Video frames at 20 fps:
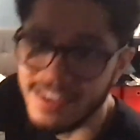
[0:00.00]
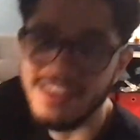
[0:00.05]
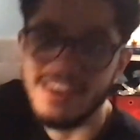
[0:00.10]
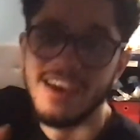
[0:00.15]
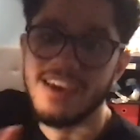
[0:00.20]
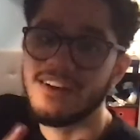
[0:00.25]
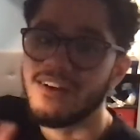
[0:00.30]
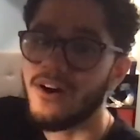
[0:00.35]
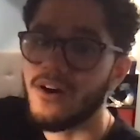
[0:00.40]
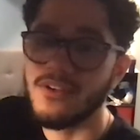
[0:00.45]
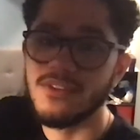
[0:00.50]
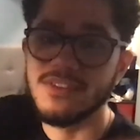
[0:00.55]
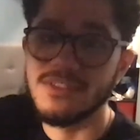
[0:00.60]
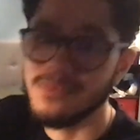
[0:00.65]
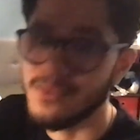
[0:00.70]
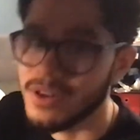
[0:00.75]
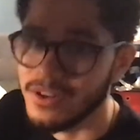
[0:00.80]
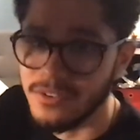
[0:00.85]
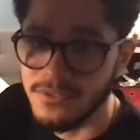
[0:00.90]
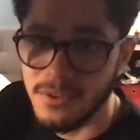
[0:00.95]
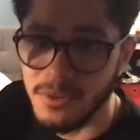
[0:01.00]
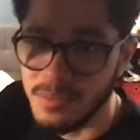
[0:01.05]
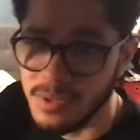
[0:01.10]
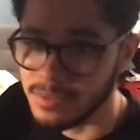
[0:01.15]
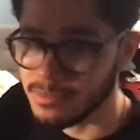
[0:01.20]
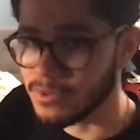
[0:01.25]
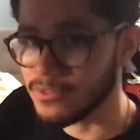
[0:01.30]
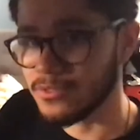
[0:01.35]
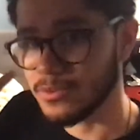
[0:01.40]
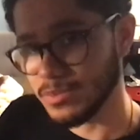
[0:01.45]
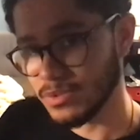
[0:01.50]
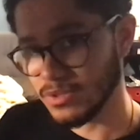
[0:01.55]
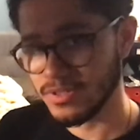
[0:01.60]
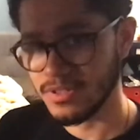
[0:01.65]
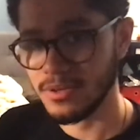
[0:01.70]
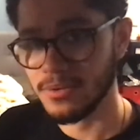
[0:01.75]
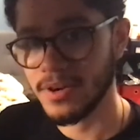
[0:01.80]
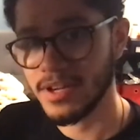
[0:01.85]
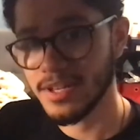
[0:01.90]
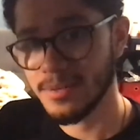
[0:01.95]
and all these wonderful people from
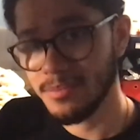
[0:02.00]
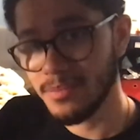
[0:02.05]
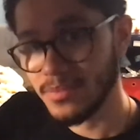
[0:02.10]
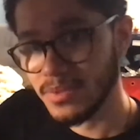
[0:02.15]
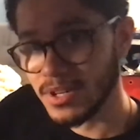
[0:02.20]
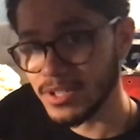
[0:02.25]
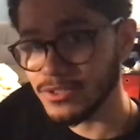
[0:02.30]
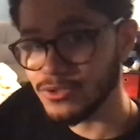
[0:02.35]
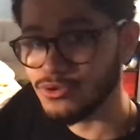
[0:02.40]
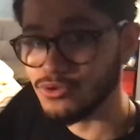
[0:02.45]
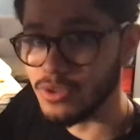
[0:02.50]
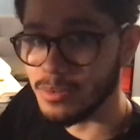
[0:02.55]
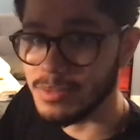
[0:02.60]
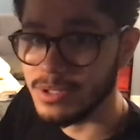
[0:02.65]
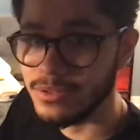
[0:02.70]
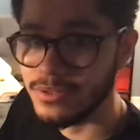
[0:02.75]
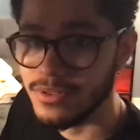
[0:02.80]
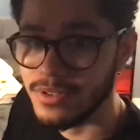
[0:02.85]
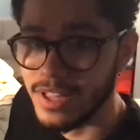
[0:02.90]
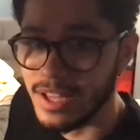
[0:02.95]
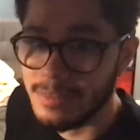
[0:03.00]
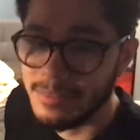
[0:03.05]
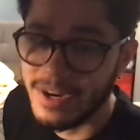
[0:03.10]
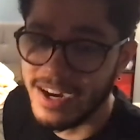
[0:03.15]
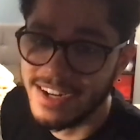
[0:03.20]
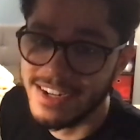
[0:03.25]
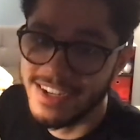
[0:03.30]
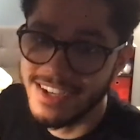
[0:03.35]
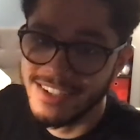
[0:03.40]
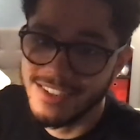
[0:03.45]
UCYM contribute to that podcast.